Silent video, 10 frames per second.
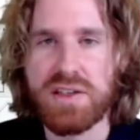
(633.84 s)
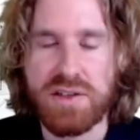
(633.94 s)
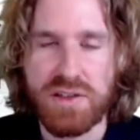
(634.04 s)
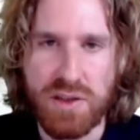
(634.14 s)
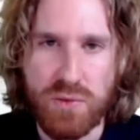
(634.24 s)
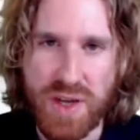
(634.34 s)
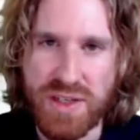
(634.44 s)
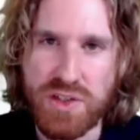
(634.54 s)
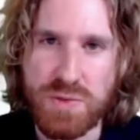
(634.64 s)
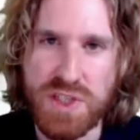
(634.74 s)
whether
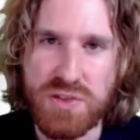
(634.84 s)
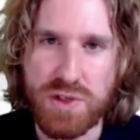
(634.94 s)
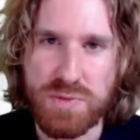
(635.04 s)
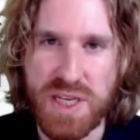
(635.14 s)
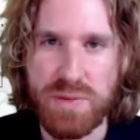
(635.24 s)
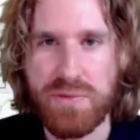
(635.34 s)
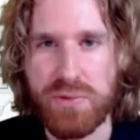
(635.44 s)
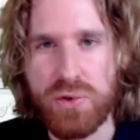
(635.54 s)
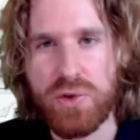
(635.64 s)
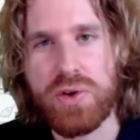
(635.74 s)
the speech was made
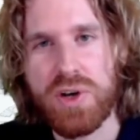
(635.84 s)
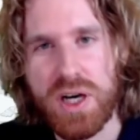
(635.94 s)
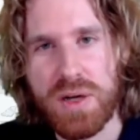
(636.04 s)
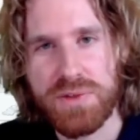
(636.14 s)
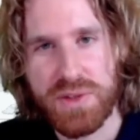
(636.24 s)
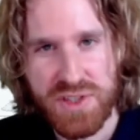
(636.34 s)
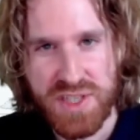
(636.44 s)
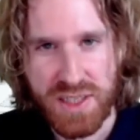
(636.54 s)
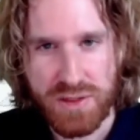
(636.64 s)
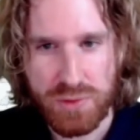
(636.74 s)
before or after the
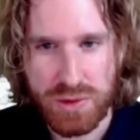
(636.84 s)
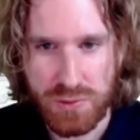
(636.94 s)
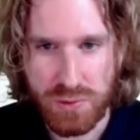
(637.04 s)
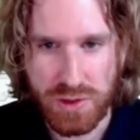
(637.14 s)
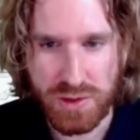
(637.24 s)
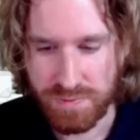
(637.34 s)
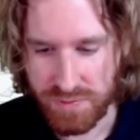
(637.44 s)
Second World War.